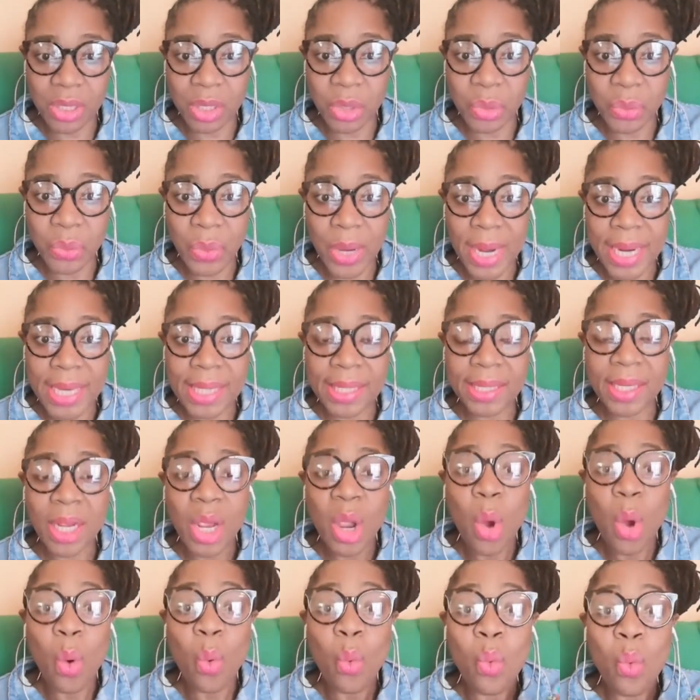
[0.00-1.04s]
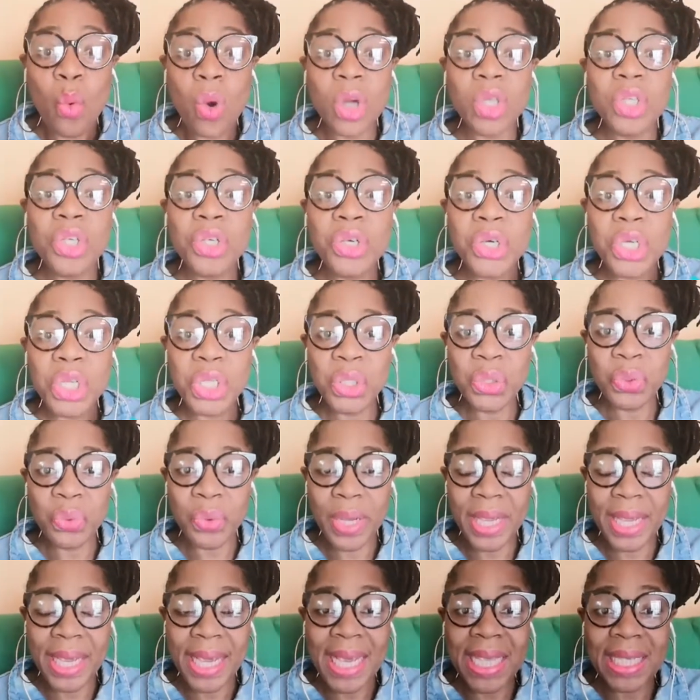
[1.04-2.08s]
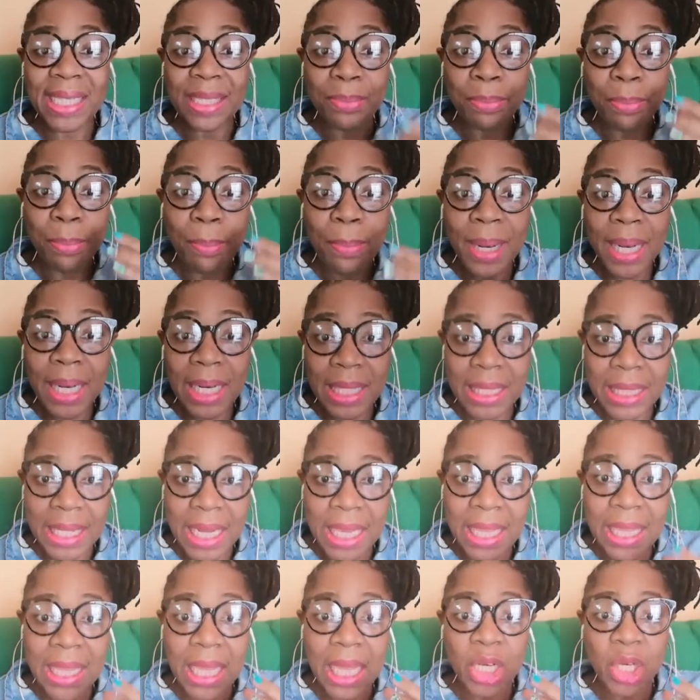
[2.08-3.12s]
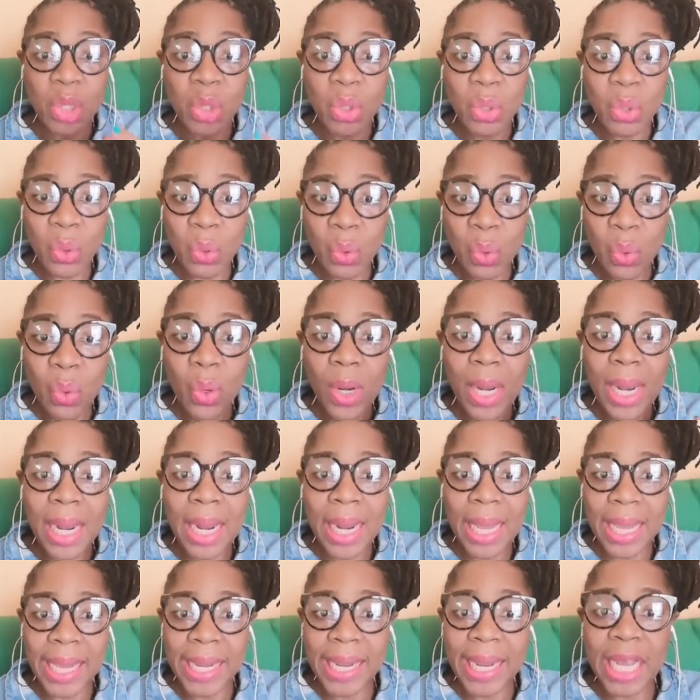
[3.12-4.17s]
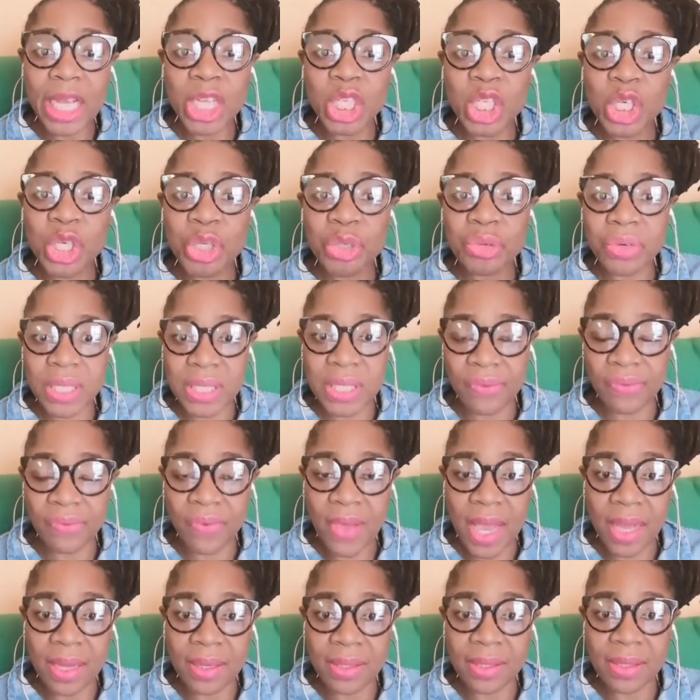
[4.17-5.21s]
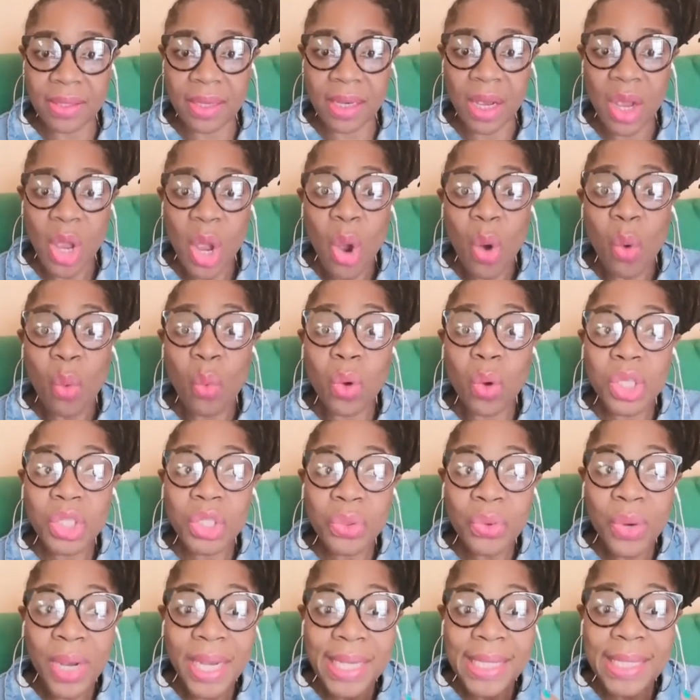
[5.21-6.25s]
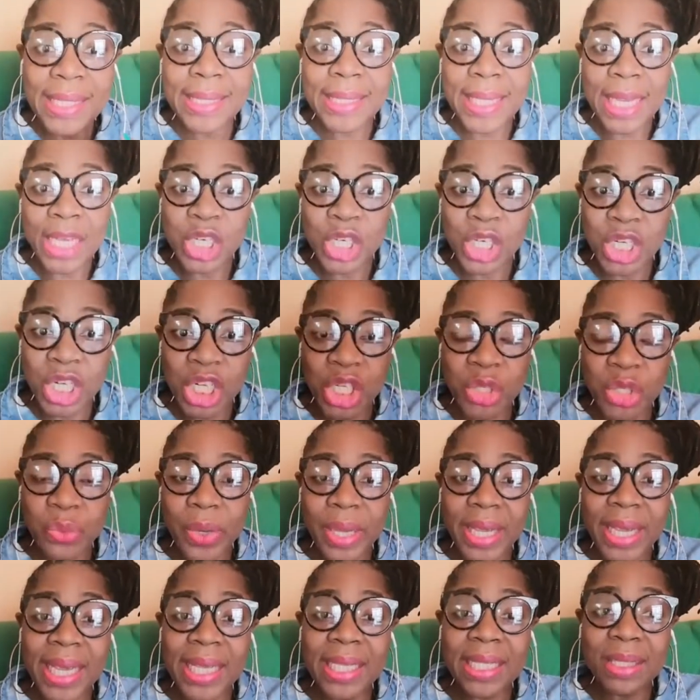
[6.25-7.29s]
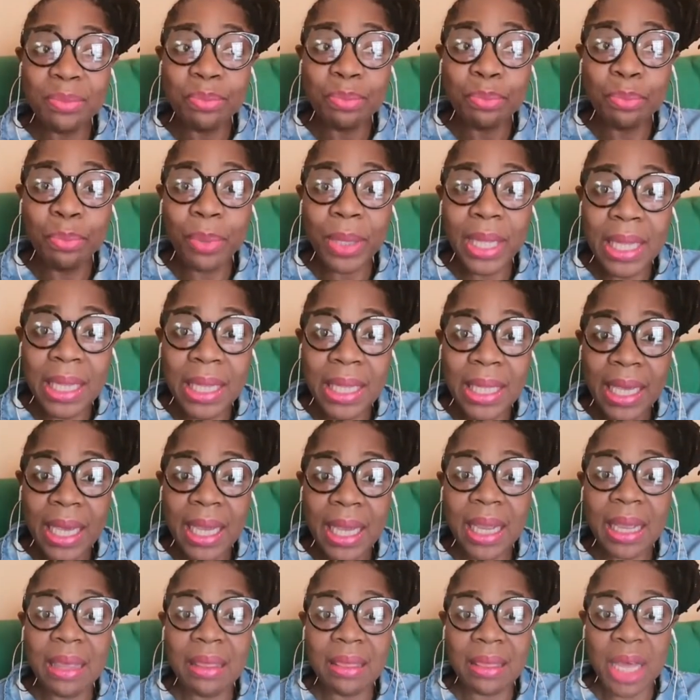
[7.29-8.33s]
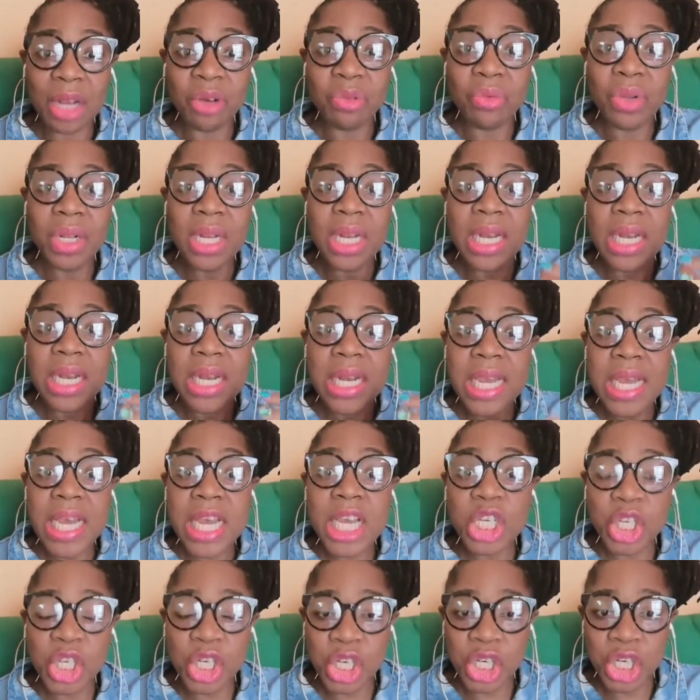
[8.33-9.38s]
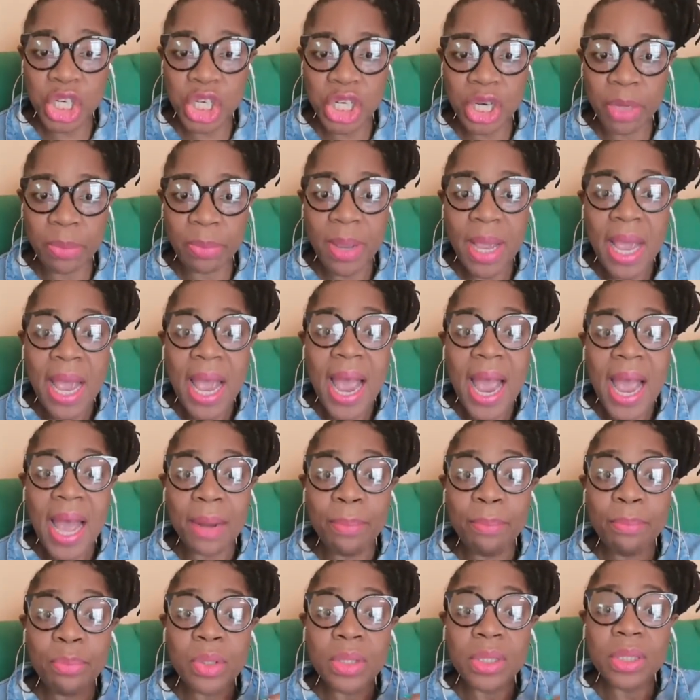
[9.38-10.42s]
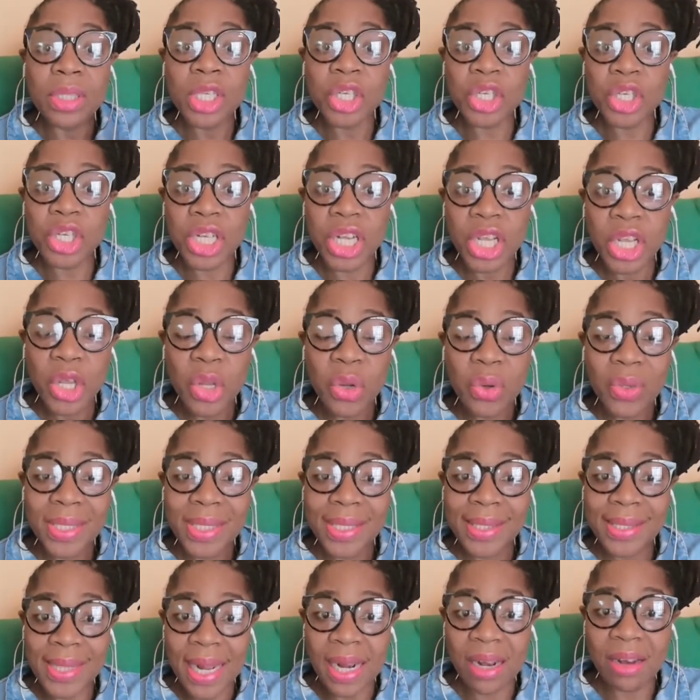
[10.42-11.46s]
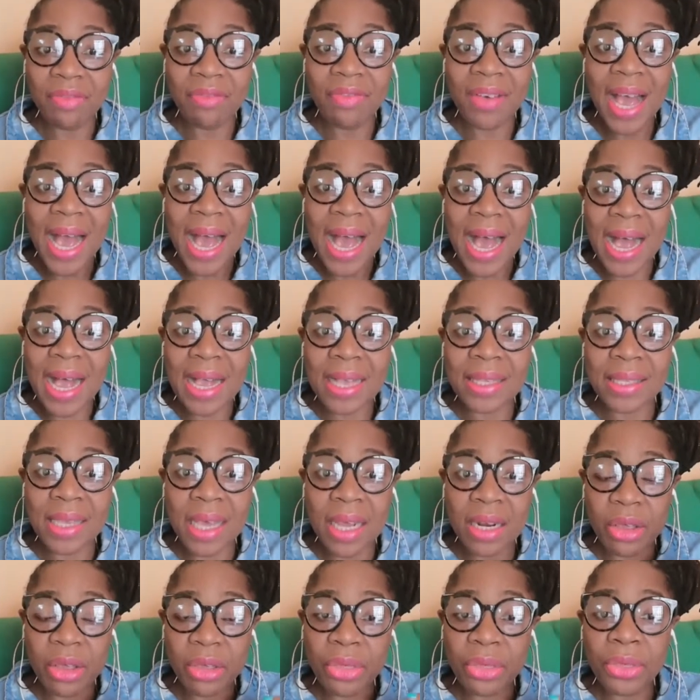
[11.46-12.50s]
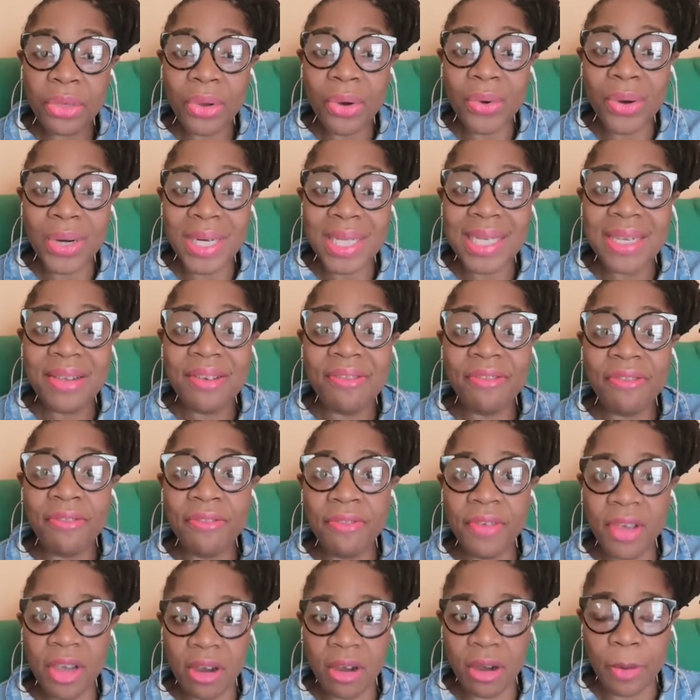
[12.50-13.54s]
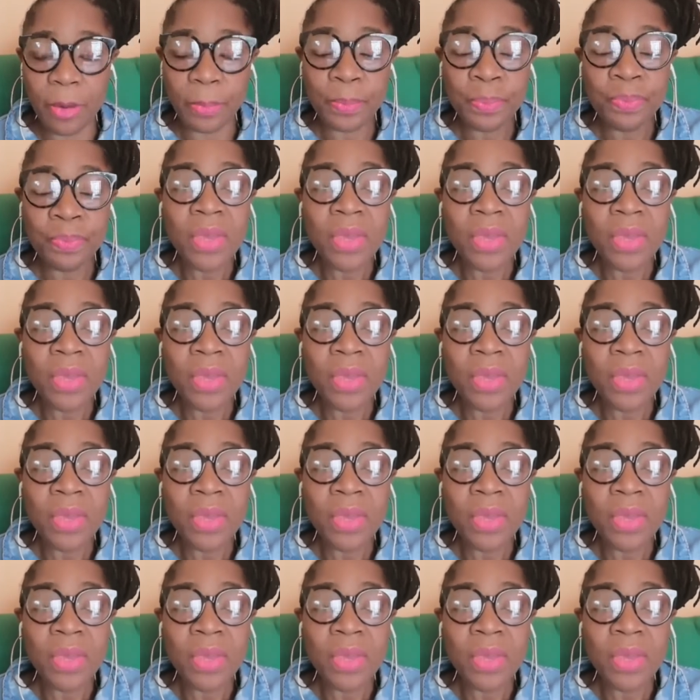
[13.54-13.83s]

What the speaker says: right? What you're doing is building that know, like, and trust factor. What you are essentially doing is building that relationship and positioning yourself as an authority figure.